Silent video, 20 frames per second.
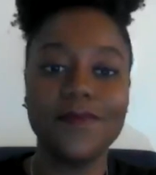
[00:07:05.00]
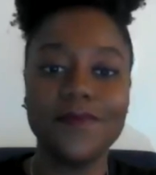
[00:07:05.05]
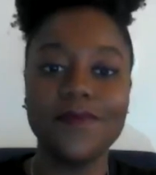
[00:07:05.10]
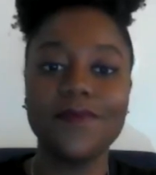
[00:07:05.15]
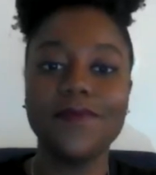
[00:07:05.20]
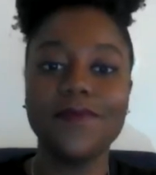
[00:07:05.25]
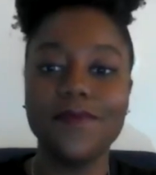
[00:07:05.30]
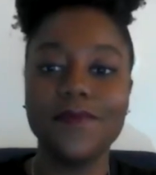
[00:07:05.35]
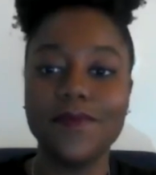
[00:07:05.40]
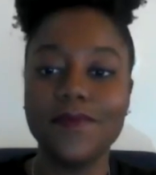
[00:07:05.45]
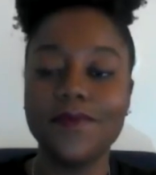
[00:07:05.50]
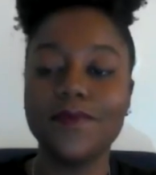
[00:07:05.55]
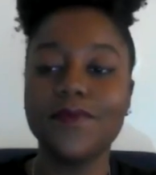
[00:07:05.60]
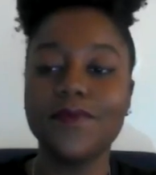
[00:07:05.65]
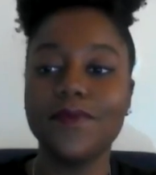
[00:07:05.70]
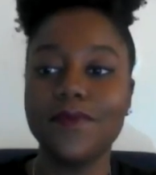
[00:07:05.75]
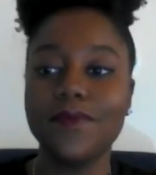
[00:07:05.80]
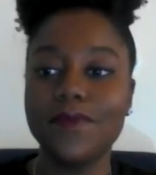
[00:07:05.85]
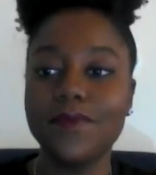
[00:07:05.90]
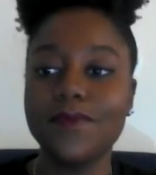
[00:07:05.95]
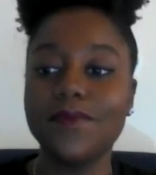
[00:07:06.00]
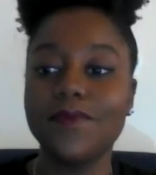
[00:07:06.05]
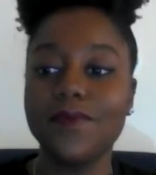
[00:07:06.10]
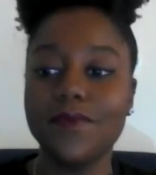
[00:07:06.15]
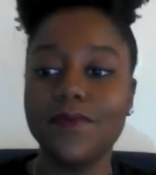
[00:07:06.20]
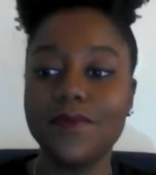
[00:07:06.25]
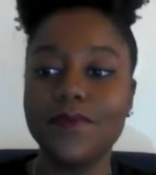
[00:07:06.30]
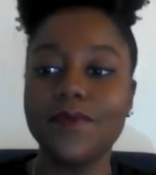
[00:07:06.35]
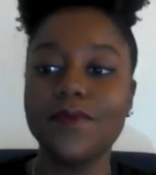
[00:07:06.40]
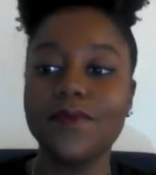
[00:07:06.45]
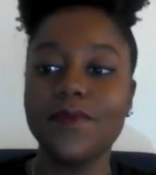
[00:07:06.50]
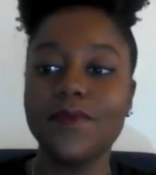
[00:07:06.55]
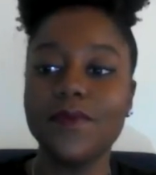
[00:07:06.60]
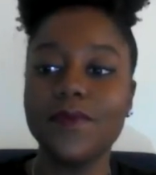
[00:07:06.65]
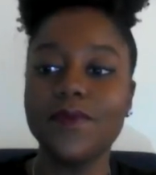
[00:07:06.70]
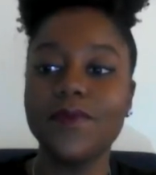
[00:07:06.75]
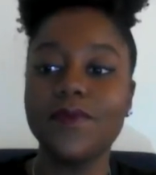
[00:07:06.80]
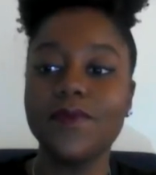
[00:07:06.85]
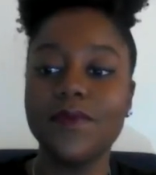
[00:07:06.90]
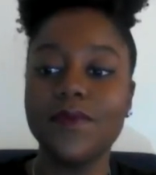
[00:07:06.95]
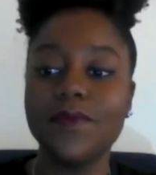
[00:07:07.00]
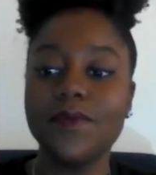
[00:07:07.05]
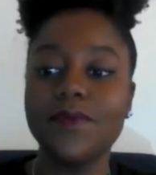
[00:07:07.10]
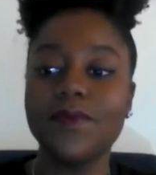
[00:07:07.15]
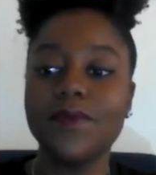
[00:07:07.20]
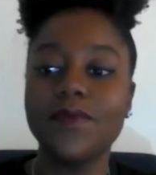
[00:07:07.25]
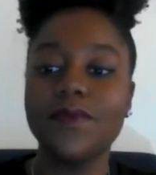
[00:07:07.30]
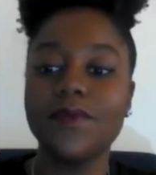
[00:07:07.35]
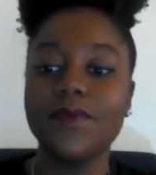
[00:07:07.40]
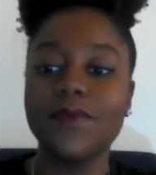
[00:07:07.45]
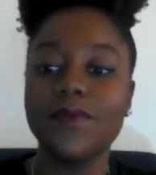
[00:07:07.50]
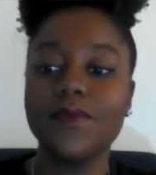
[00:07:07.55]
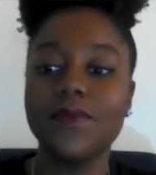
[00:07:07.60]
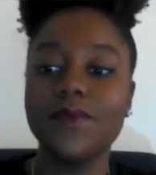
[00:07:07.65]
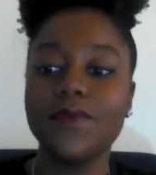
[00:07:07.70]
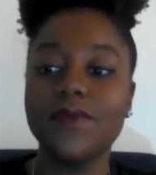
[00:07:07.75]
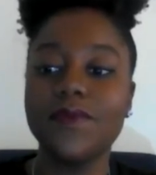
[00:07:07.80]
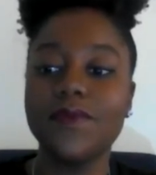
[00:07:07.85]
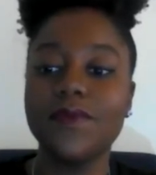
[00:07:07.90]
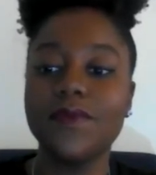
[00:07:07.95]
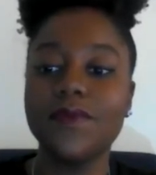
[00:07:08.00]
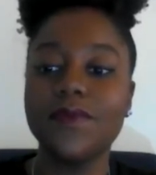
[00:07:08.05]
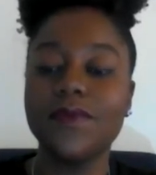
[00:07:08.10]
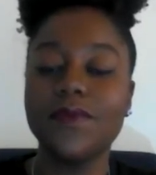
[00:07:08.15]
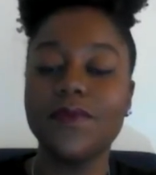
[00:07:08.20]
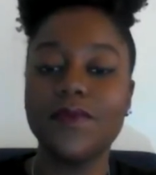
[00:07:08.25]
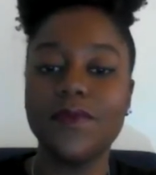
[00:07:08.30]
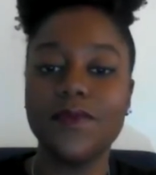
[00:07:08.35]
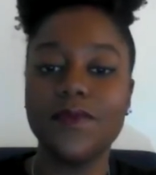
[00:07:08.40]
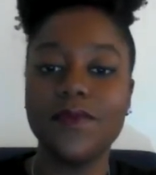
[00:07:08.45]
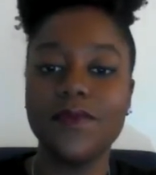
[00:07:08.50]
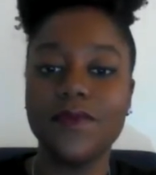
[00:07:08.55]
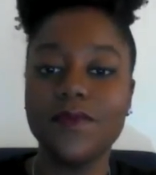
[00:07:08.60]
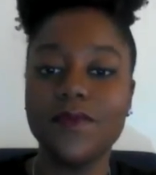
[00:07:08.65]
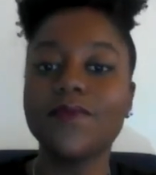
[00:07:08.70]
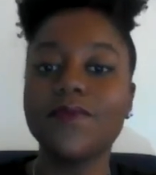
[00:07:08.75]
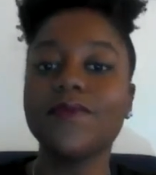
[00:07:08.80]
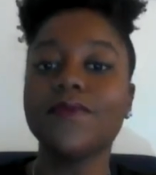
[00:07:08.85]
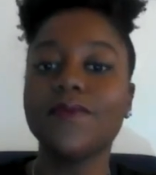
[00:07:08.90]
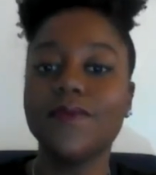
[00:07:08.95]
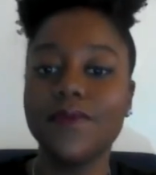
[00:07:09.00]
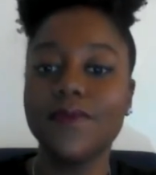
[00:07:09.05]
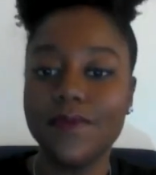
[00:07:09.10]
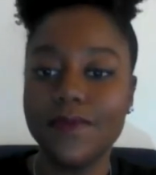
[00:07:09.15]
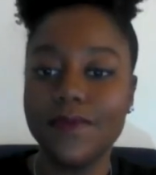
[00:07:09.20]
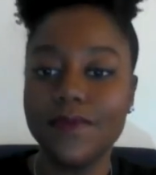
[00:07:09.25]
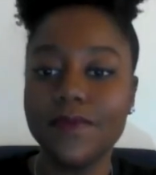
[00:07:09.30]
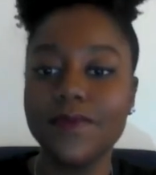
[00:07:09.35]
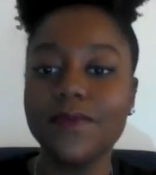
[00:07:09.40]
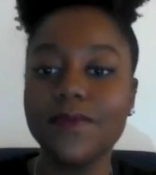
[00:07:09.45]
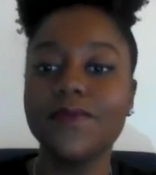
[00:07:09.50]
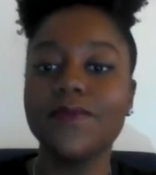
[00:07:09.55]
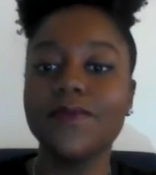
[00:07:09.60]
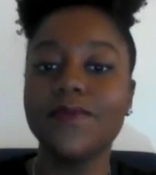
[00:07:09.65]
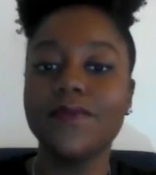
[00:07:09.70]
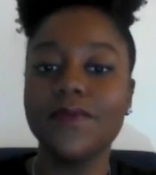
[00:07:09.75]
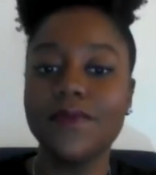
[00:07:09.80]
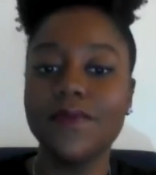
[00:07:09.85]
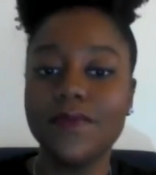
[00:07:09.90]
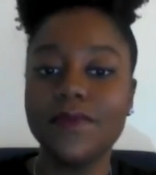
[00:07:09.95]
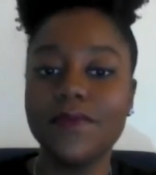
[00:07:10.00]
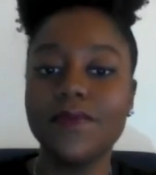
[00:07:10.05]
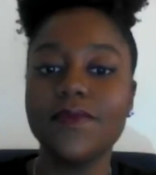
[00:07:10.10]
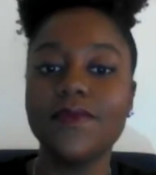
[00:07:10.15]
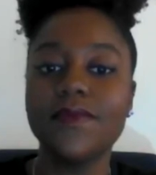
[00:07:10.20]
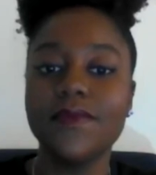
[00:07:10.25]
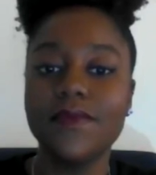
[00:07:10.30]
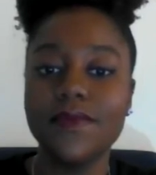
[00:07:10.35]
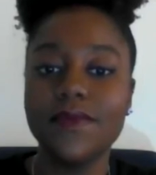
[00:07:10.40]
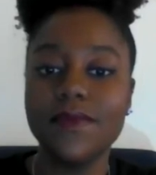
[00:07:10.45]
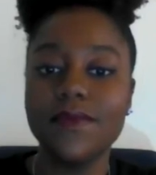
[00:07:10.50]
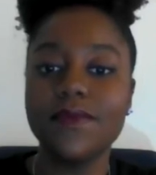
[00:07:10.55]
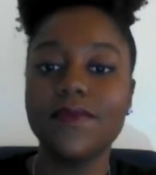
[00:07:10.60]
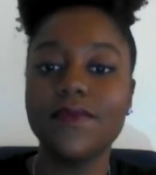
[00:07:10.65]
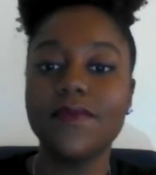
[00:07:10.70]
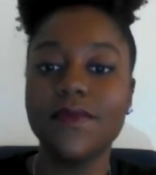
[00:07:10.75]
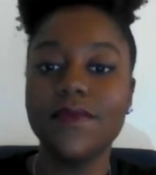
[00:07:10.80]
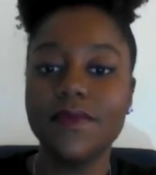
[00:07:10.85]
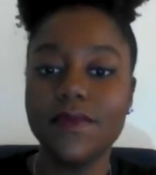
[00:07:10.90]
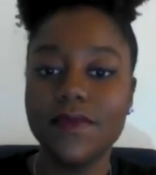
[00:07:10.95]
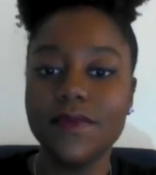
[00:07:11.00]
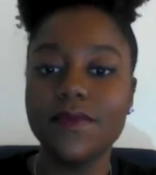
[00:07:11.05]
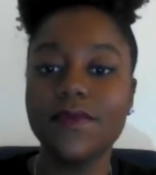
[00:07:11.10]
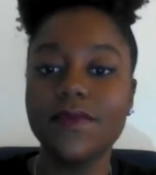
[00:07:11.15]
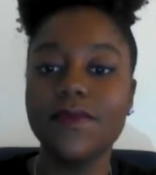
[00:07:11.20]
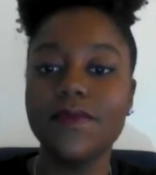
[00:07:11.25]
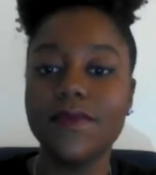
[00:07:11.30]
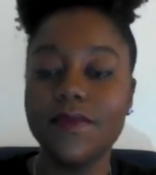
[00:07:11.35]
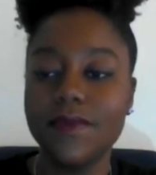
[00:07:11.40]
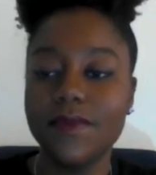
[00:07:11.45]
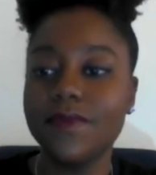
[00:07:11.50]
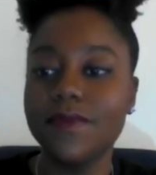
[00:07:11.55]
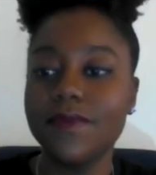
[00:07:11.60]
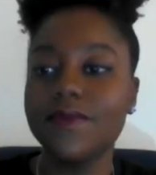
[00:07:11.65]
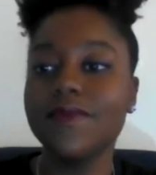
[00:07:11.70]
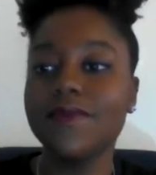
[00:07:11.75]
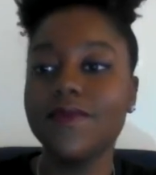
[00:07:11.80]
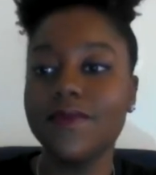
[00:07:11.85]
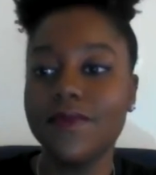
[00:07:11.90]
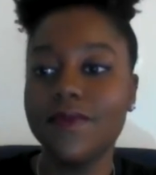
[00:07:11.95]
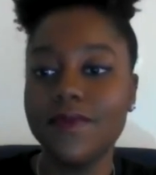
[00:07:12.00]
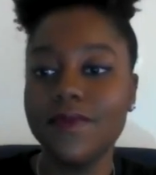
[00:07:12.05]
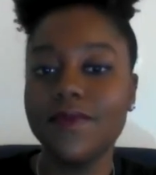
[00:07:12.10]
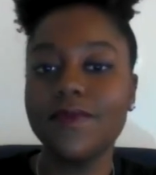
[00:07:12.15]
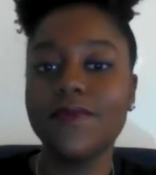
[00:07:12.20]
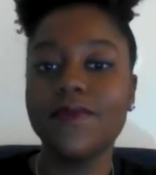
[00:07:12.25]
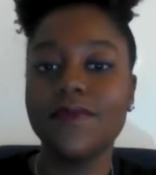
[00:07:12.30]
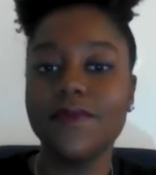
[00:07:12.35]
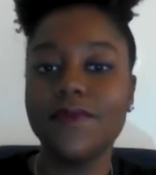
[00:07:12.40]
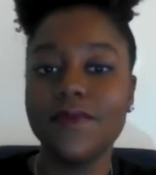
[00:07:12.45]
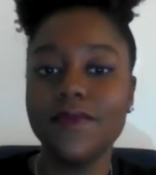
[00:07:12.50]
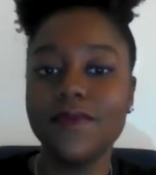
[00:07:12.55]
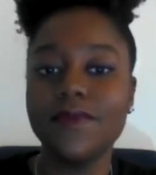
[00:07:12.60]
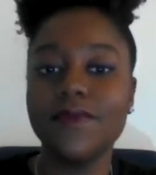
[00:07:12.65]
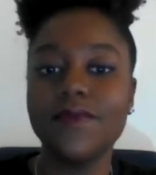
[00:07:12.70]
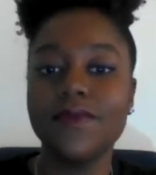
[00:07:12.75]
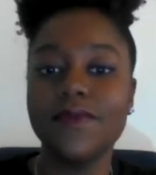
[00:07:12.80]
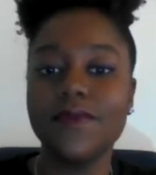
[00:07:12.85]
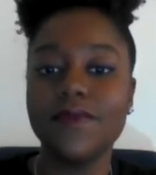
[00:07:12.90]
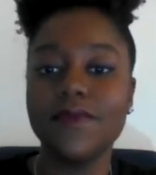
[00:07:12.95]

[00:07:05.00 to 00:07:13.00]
The person shown says nothing.